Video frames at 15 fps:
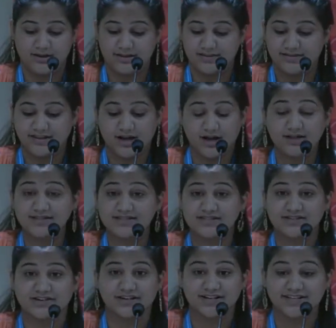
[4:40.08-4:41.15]
The
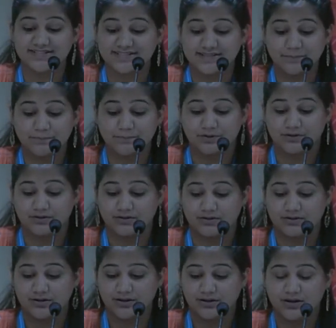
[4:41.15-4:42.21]
answer is simple.
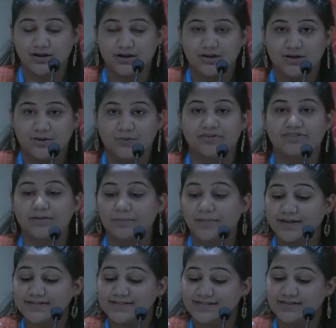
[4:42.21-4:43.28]
With
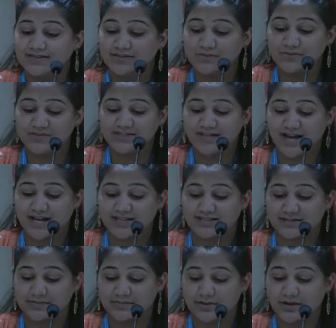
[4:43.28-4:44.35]
immense
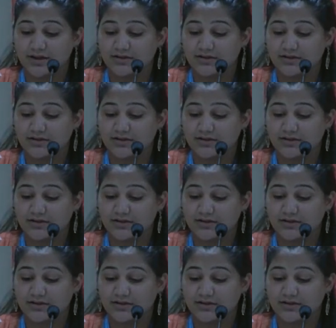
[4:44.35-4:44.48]
enthusiasm,